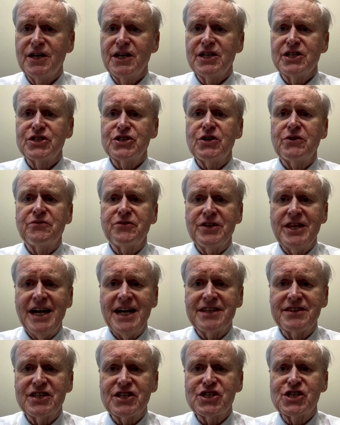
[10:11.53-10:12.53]
So for
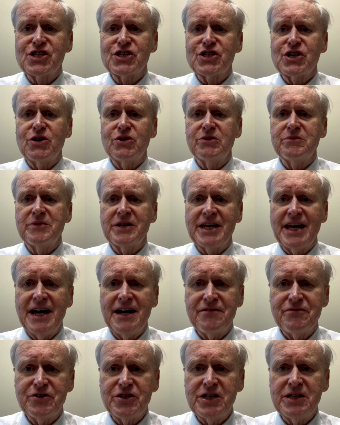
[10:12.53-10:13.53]
that, this is Owen
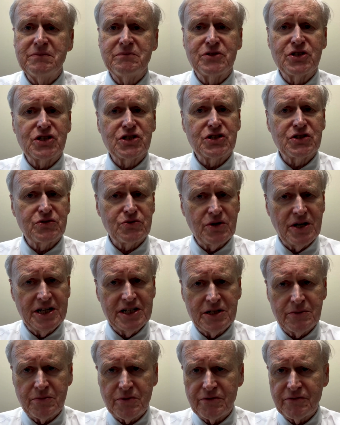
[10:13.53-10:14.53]
McCafferty, just trying
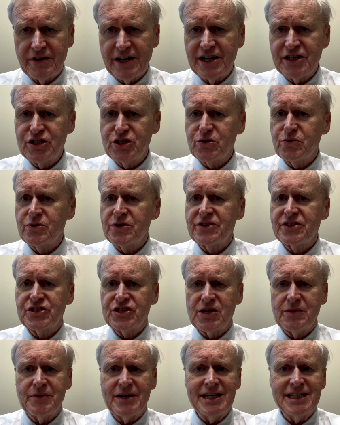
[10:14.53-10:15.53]
to provide you with
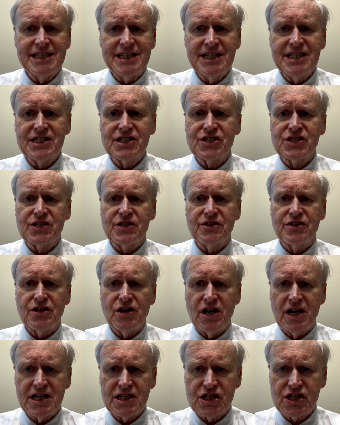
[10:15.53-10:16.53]
some ideas and
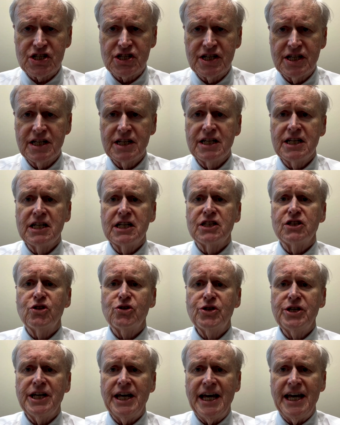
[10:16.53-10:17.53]
thoughts,
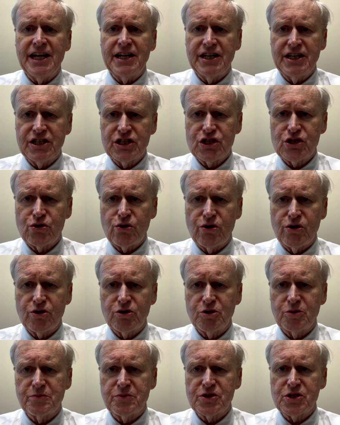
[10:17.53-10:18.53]
look at
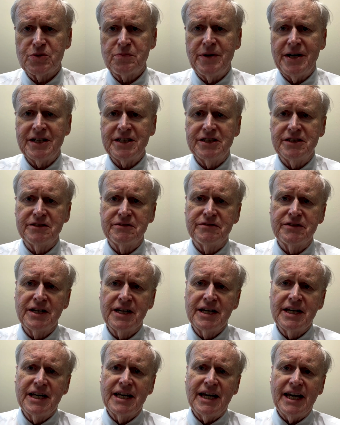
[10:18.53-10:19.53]
historical perspective,
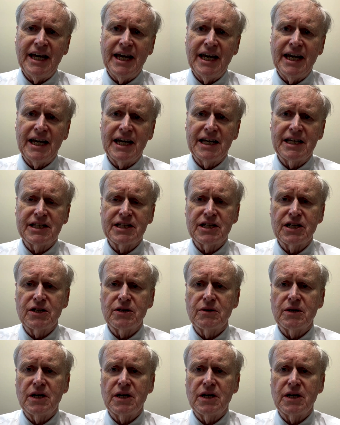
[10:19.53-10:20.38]
and